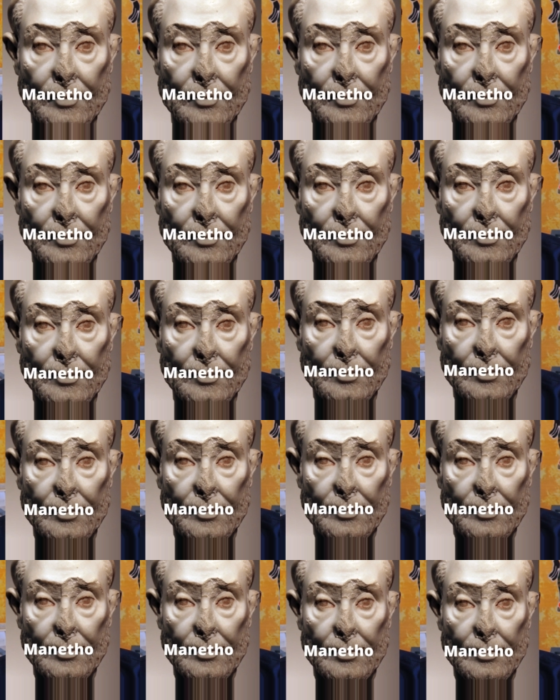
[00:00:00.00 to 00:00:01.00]
Manetho,
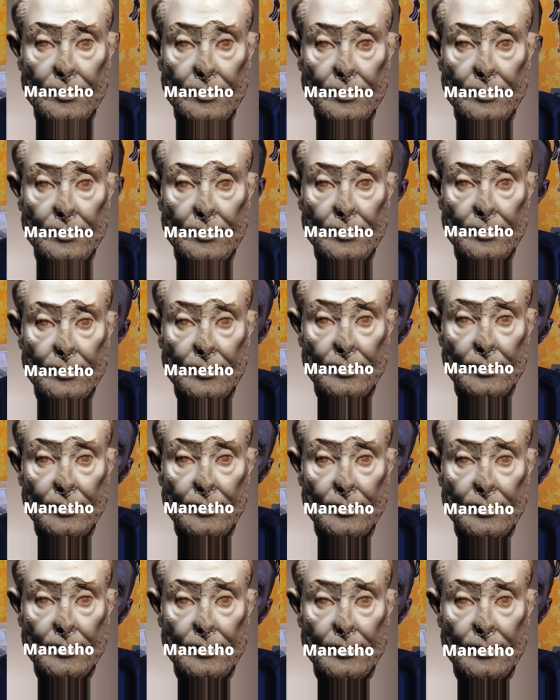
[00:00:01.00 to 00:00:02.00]
as you can
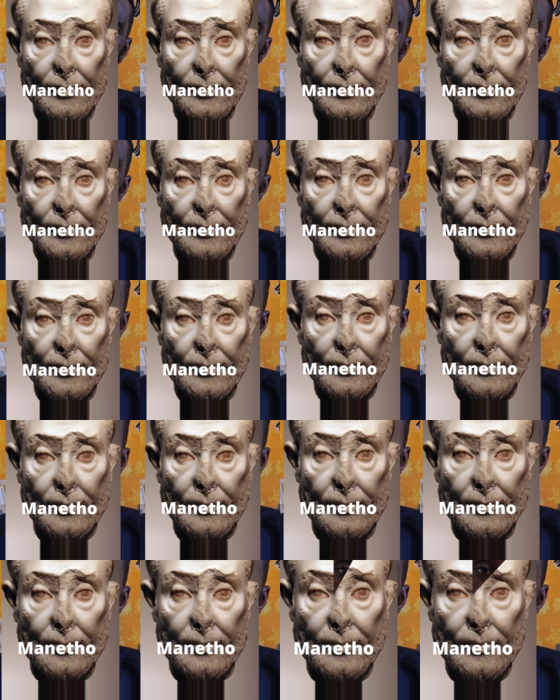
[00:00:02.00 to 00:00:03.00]
see here.
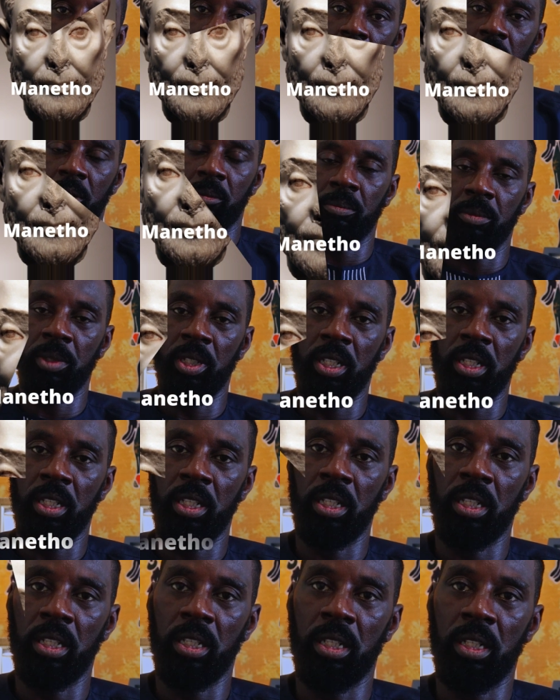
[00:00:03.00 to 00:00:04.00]
Um,
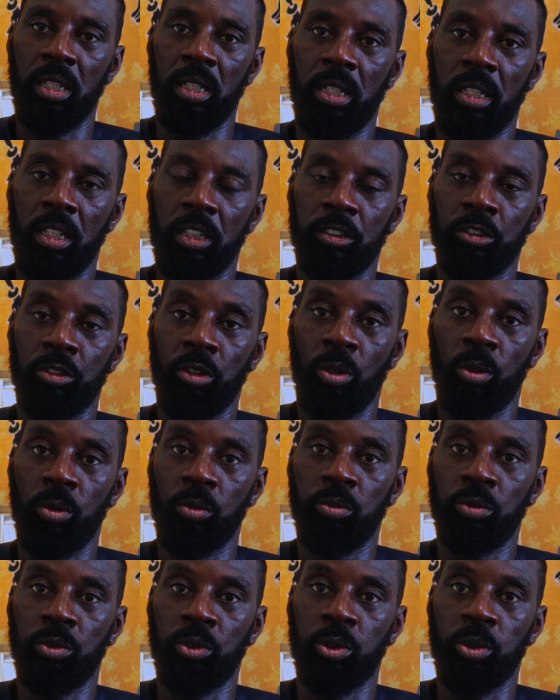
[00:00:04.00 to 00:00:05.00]
he is
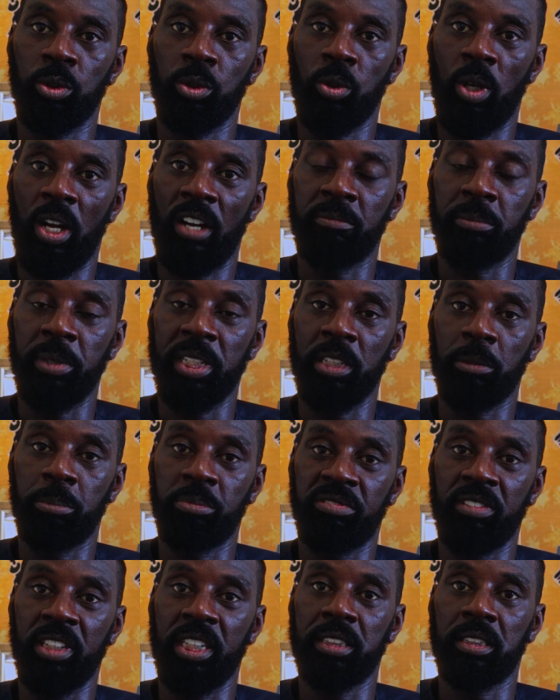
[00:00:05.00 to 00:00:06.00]
known to have been a
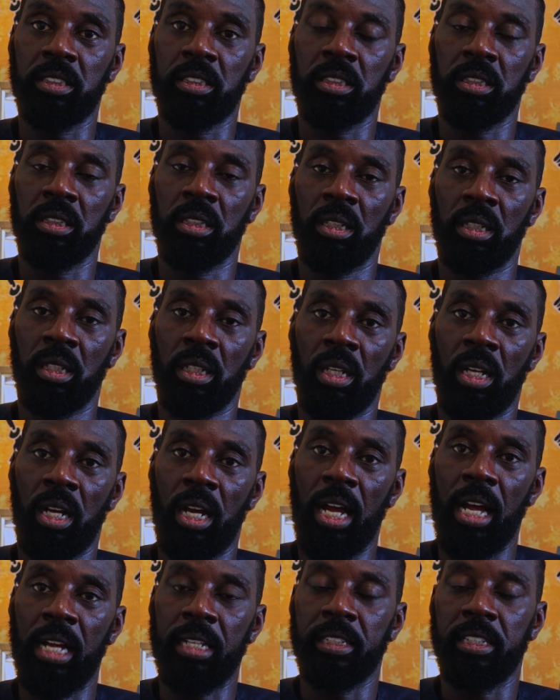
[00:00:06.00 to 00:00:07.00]
priest
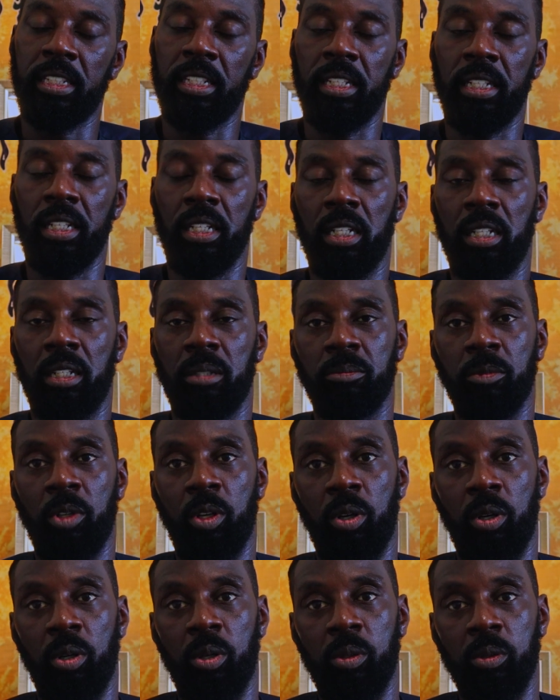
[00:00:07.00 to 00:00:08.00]
at the um,
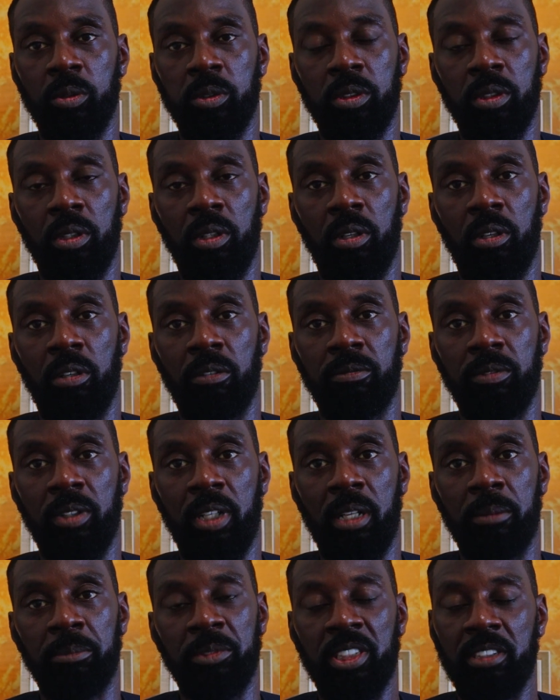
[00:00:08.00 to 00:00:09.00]
cult of
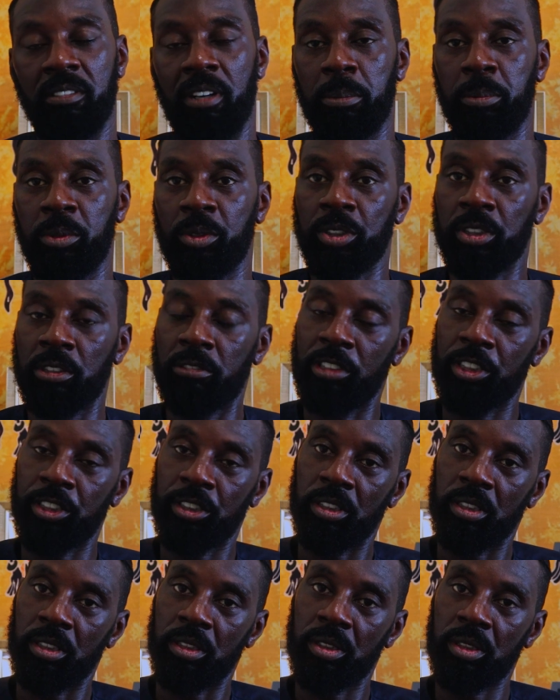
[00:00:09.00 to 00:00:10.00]
um, Serapis
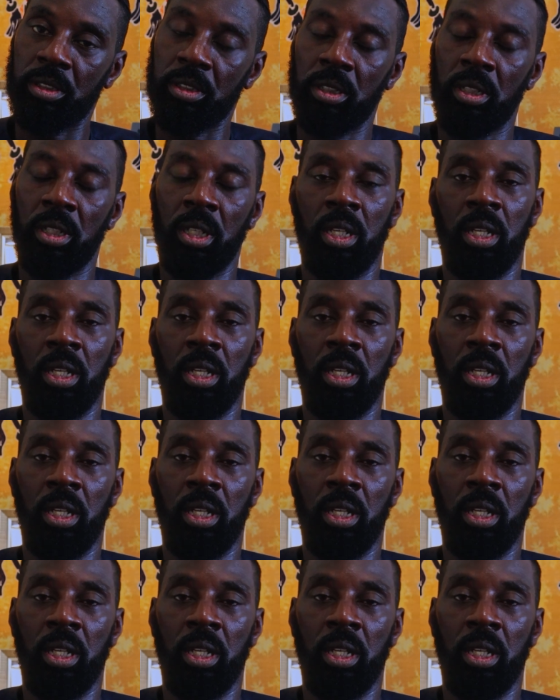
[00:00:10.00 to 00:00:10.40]
Christus.